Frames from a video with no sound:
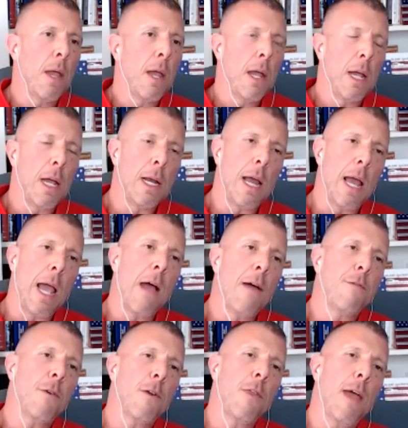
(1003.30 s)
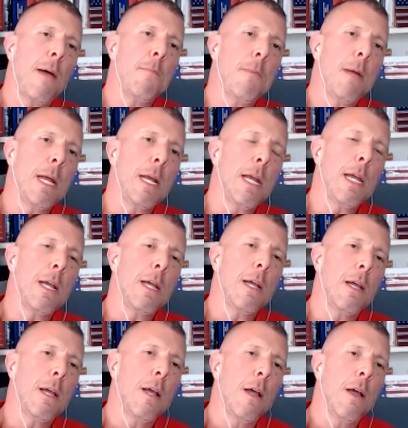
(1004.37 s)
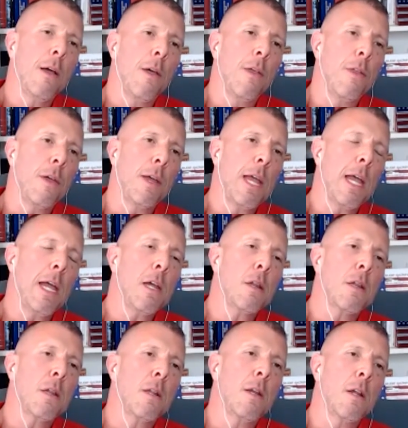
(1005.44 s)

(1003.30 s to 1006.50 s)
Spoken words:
And after that meeting, the case